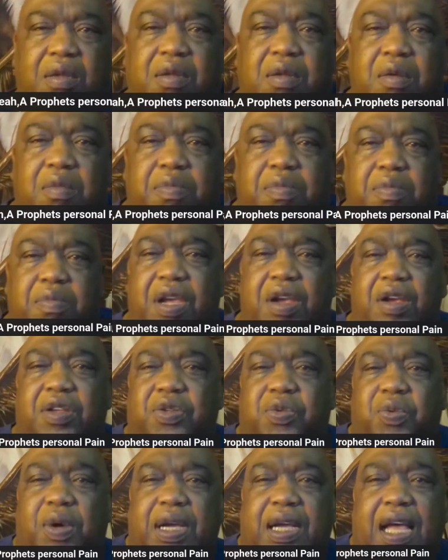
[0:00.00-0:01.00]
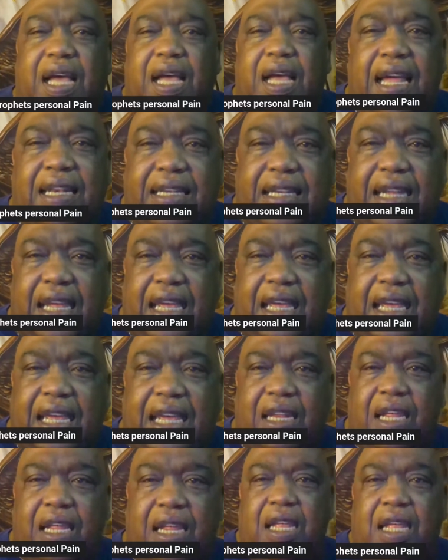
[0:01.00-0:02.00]
But here's what God did.
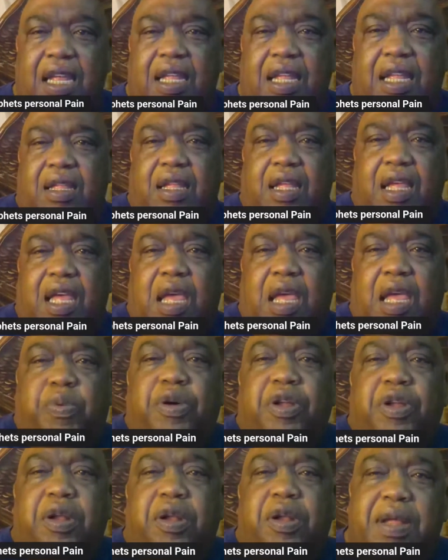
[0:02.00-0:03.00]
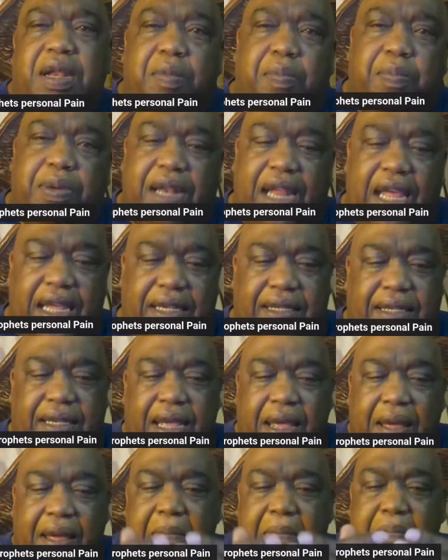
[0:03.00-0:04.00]
He put them in a place
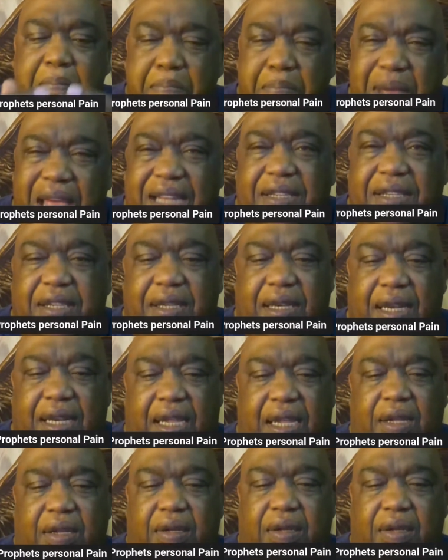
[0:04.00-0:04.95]
mentally